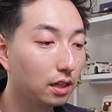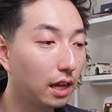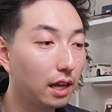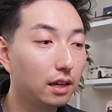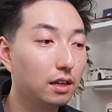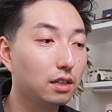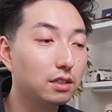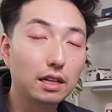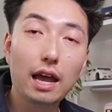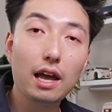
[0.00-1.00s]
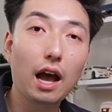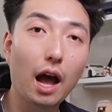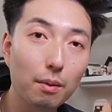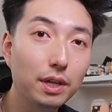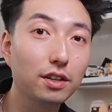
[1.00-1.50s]
And today
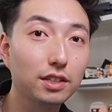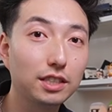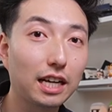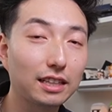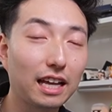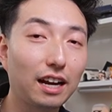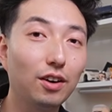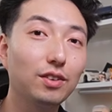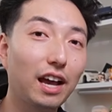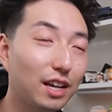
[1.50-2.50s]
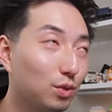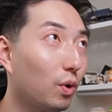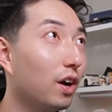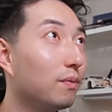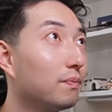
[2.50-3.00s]
I'm here to check that out as
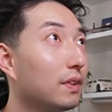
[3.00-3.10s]
well.